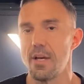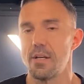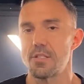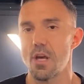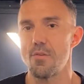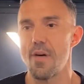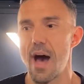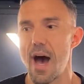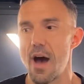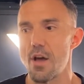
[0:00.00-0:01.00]
so
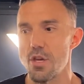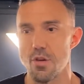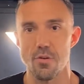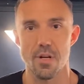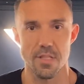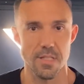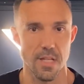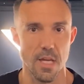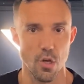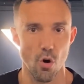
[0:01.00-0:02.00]
that you can see
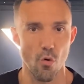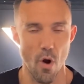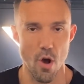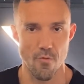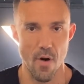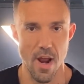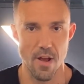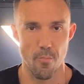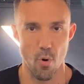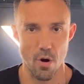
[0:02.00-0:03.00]
your own rate
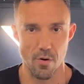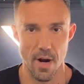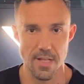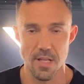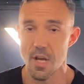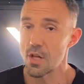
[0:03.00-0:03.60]
of progress.